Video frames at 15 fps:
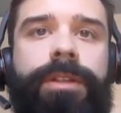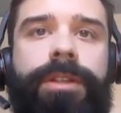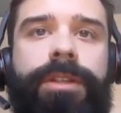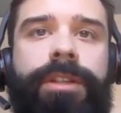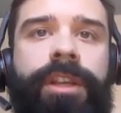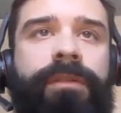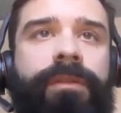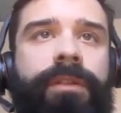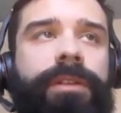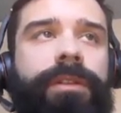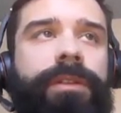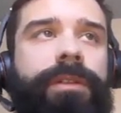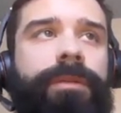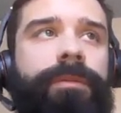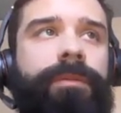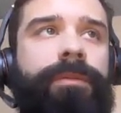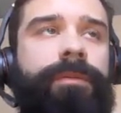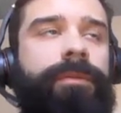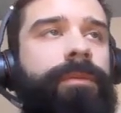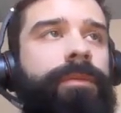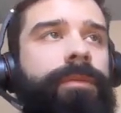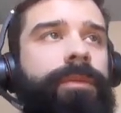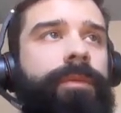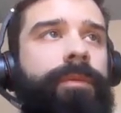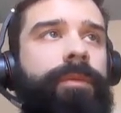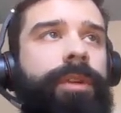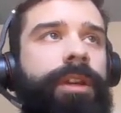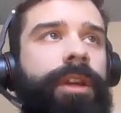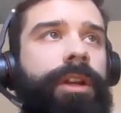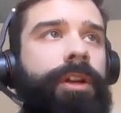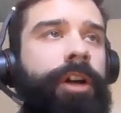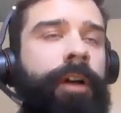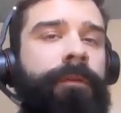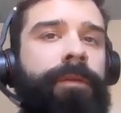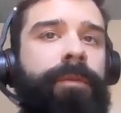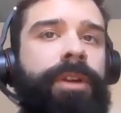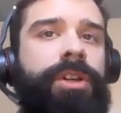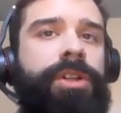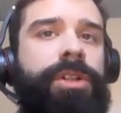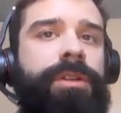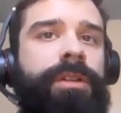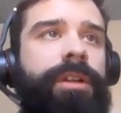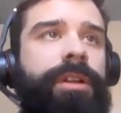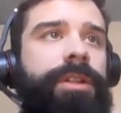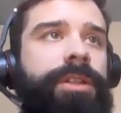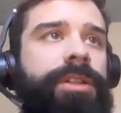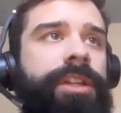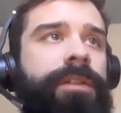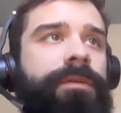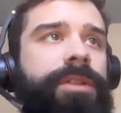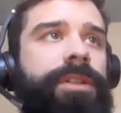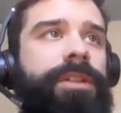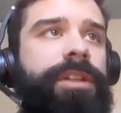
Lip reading: save it, we get confirmation that it's saved